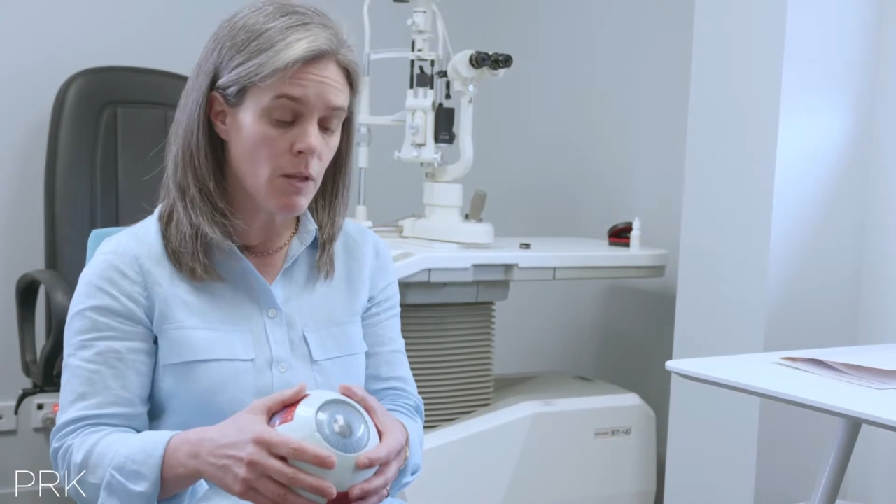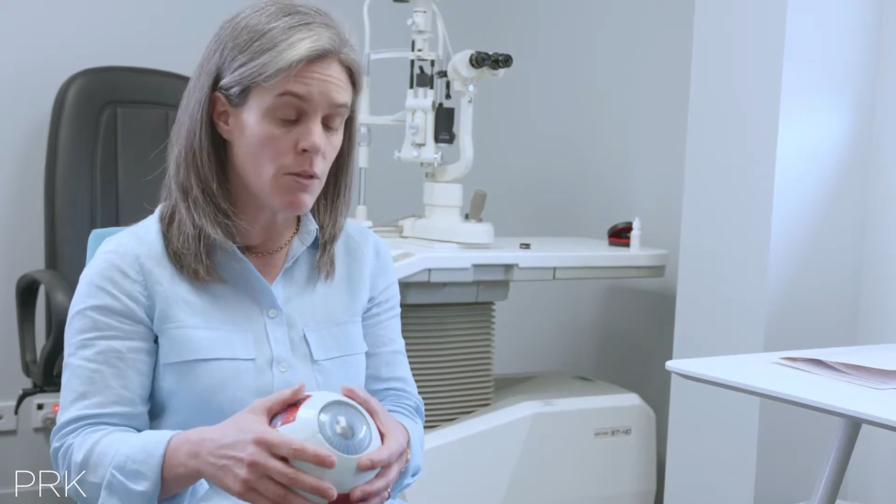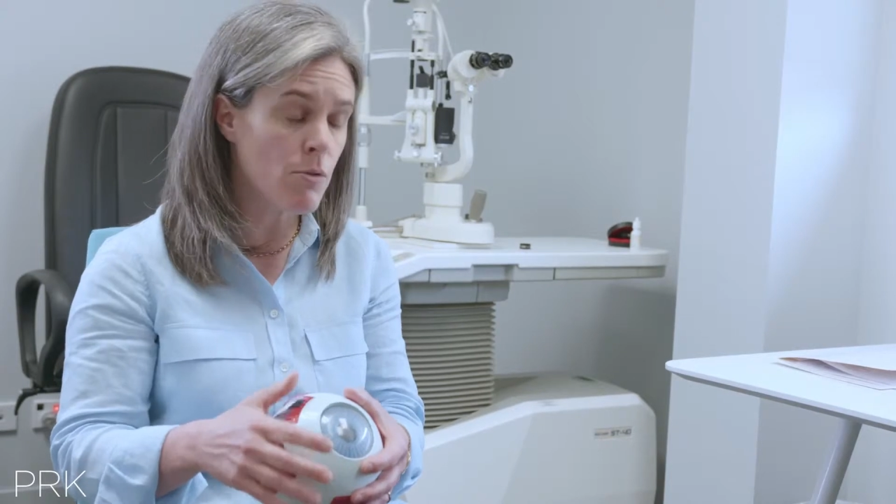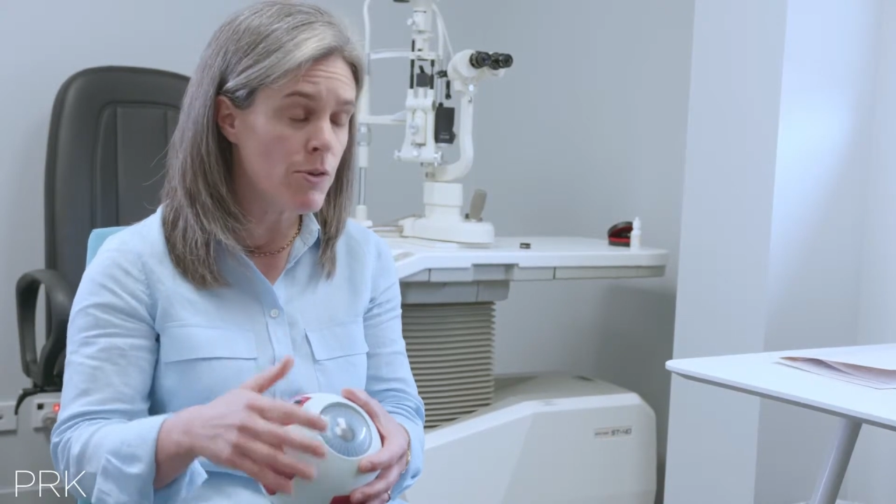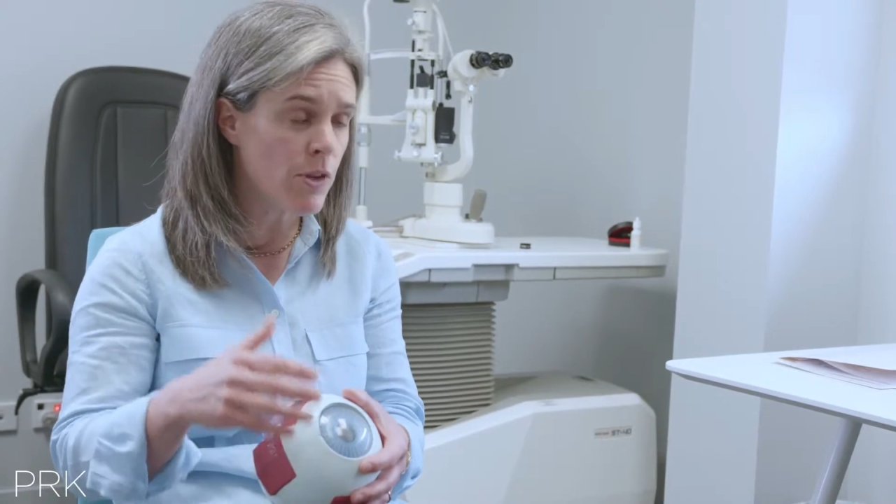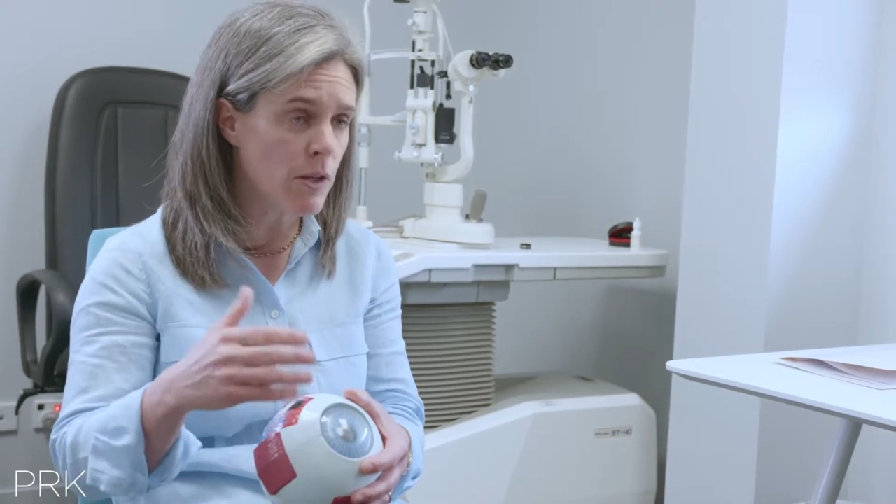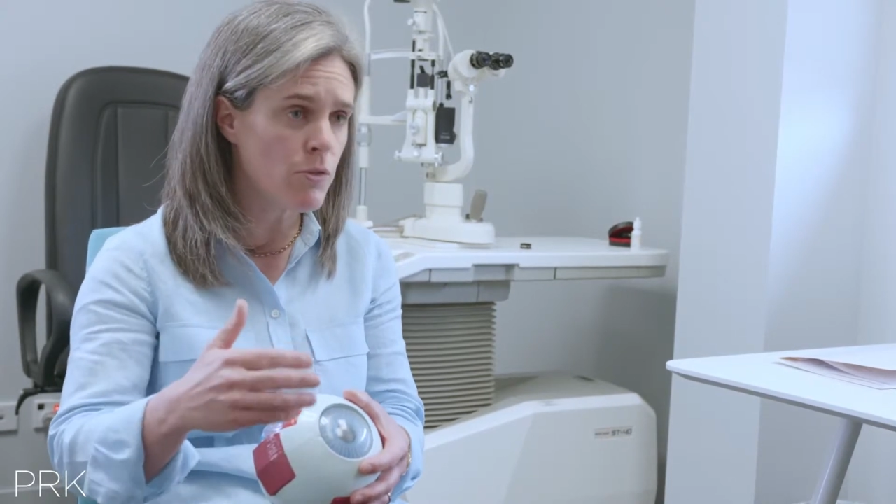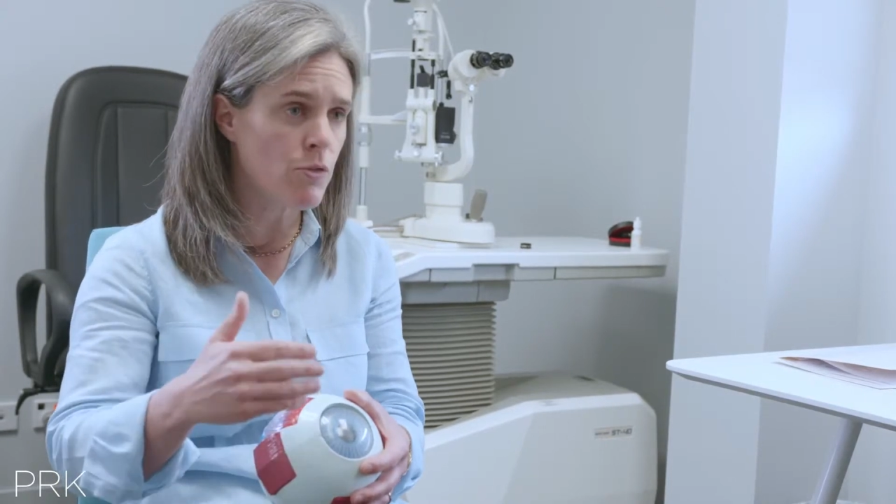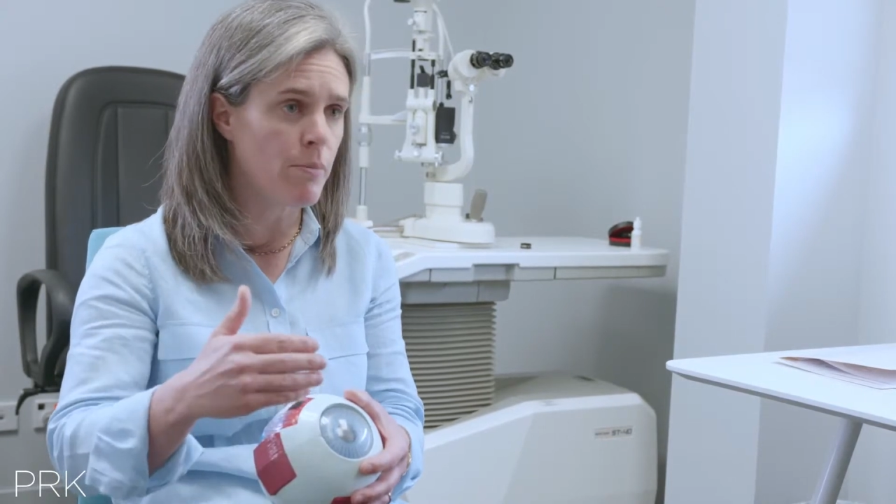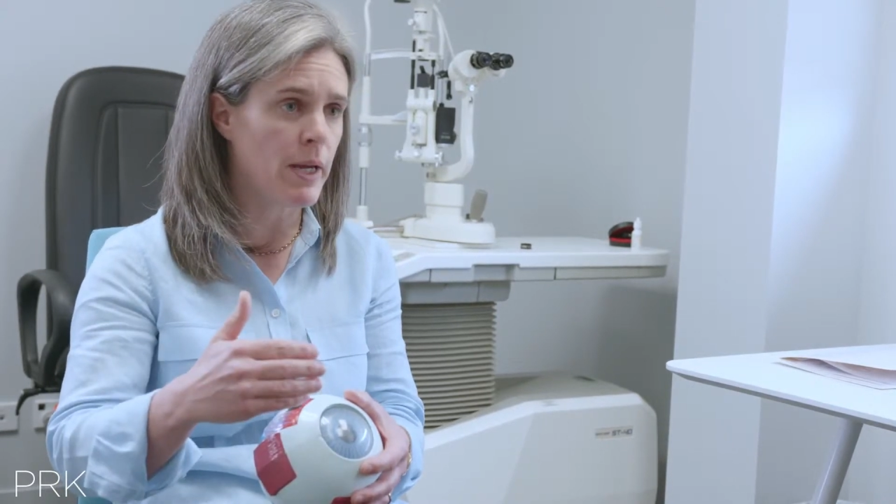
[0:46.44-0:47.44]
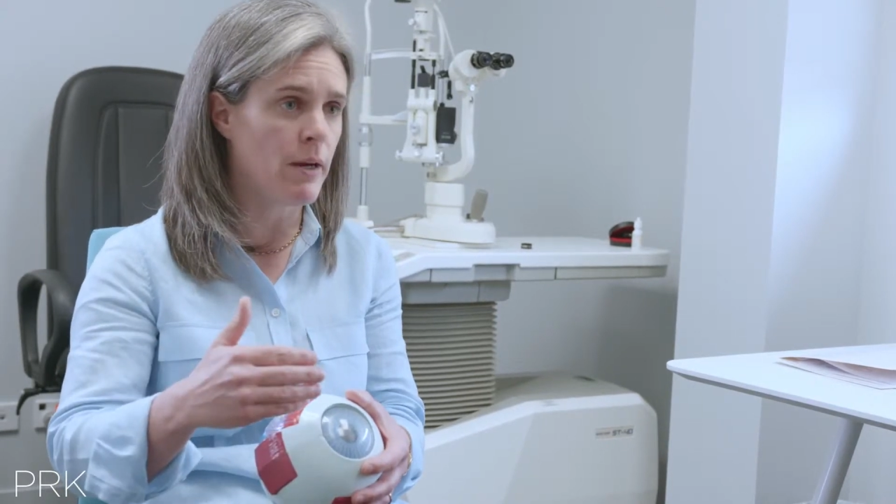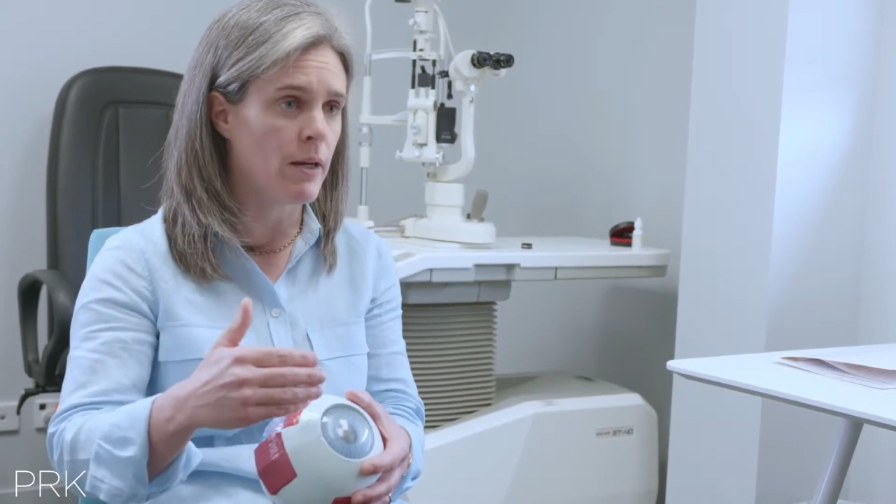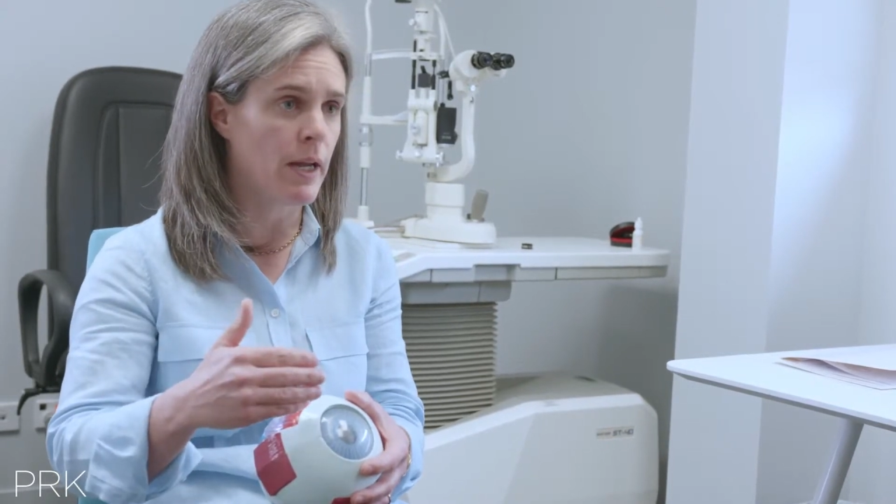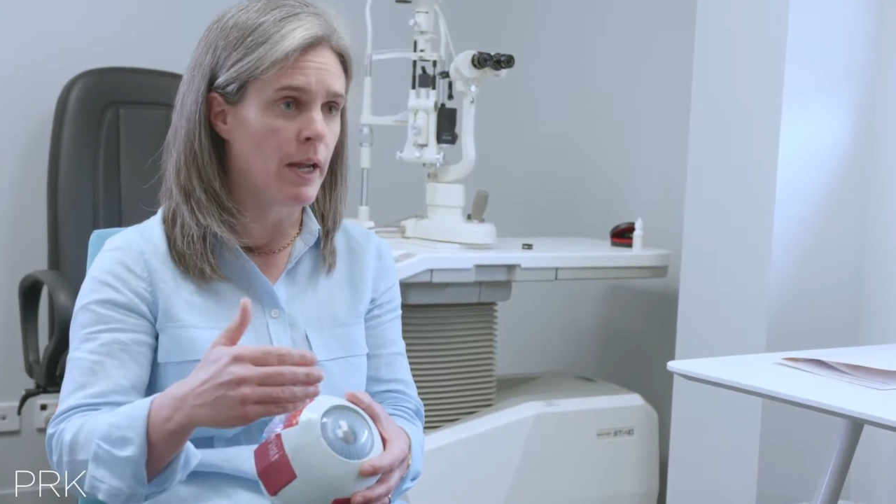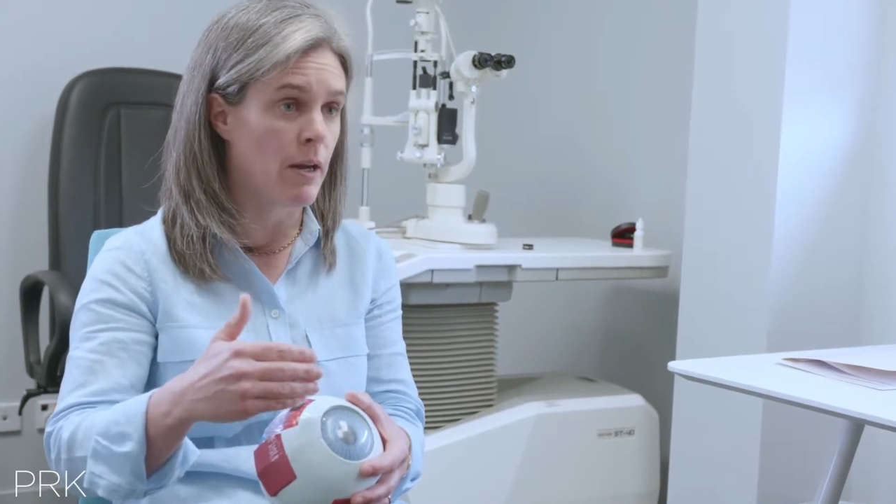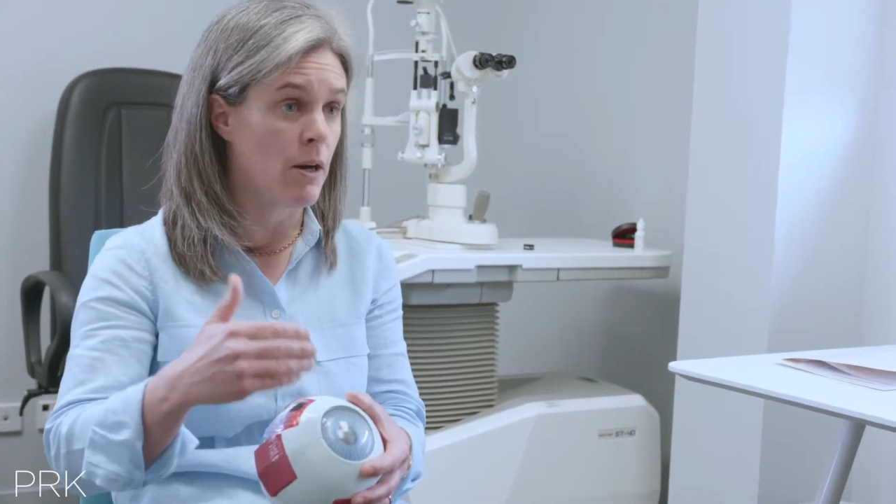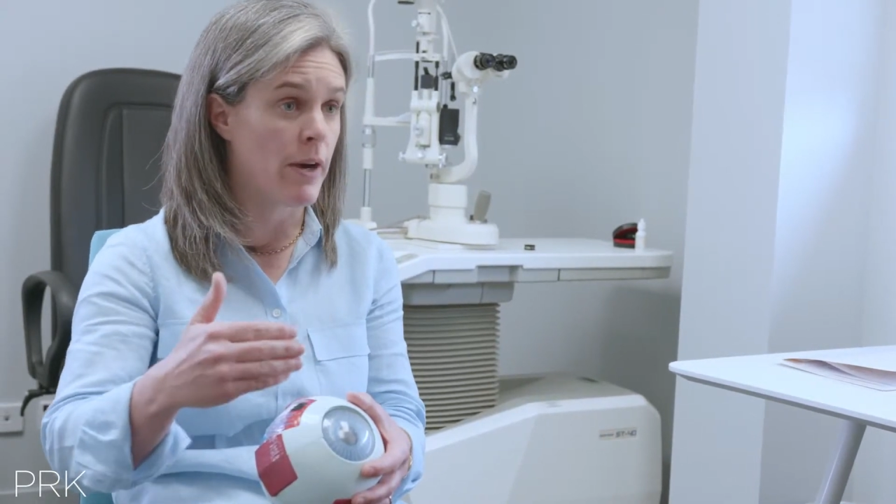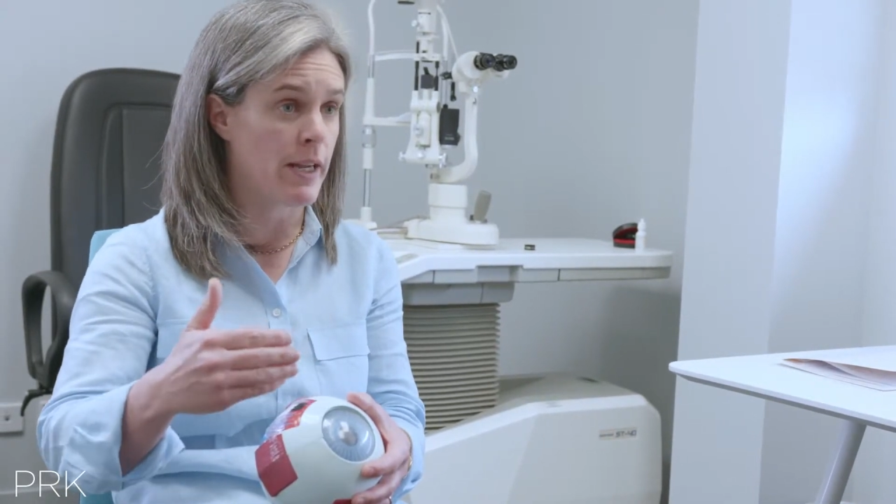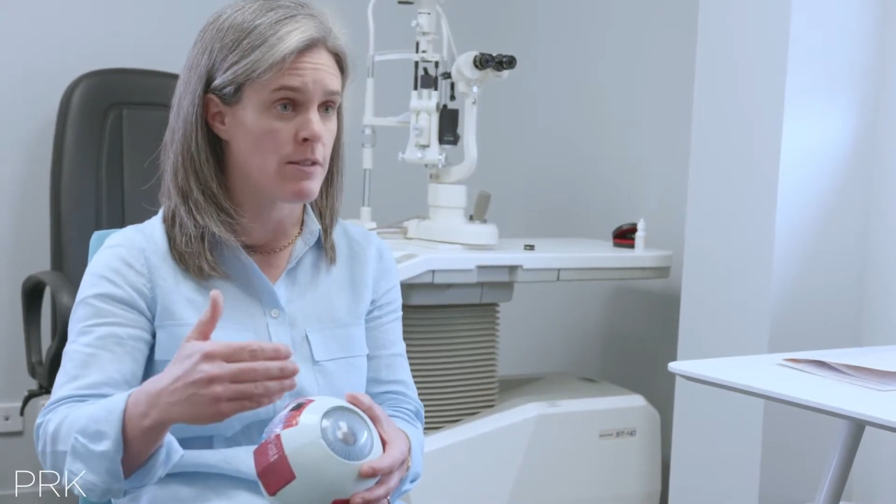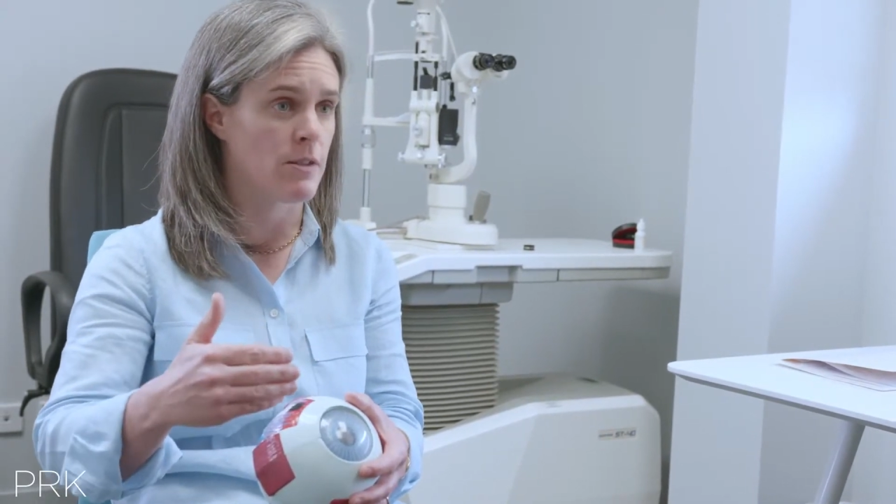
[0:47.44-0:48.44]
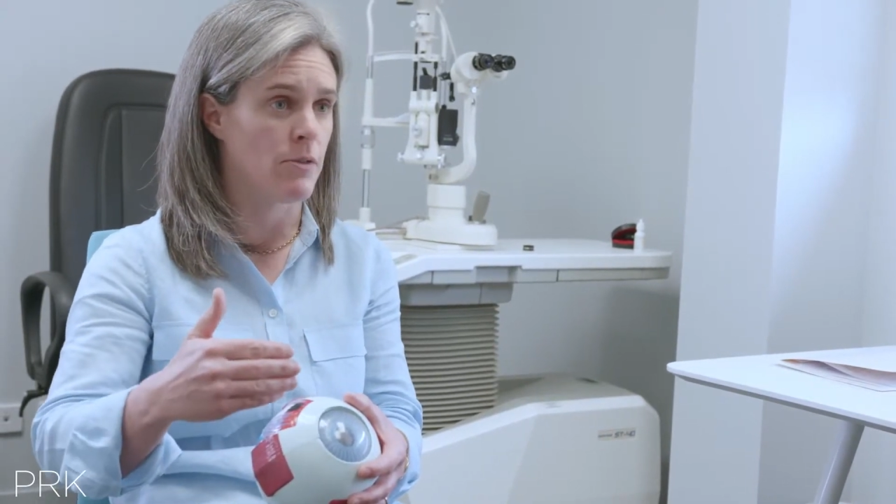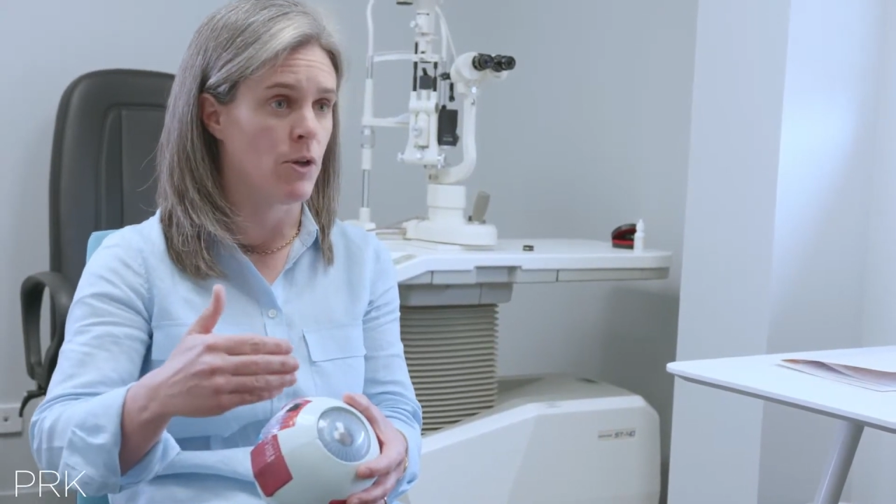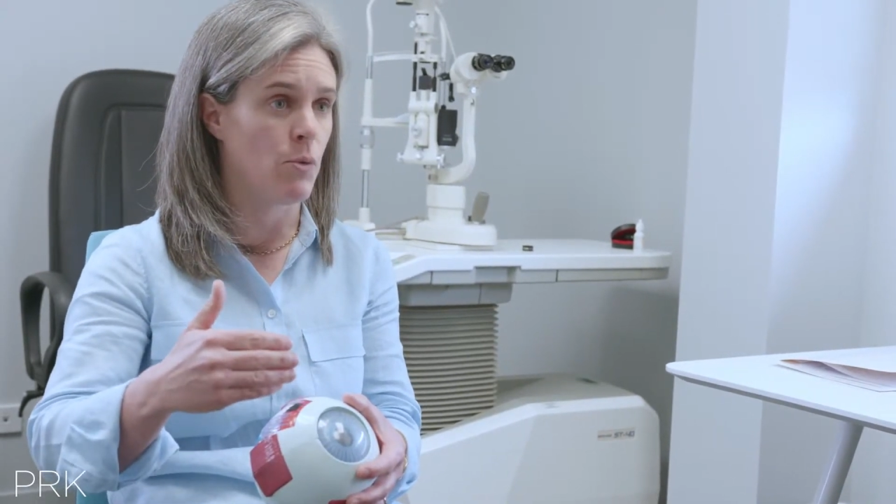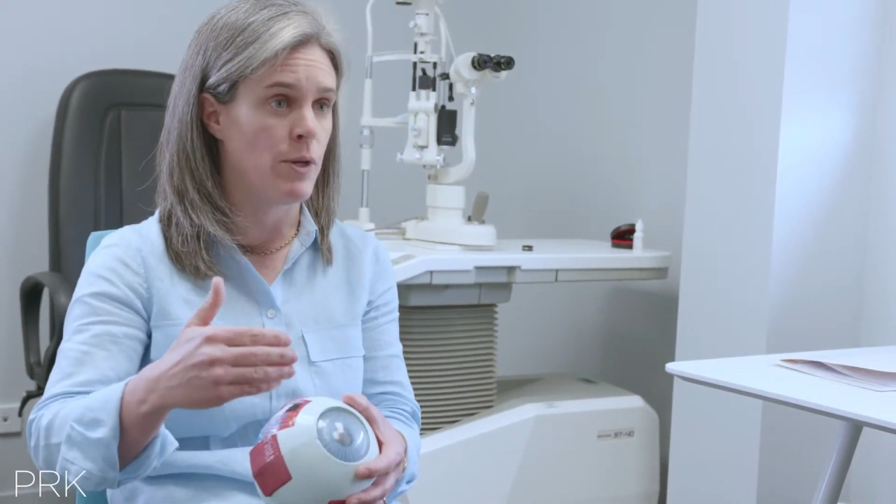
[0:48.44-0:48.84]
The results from PRK are excellent though.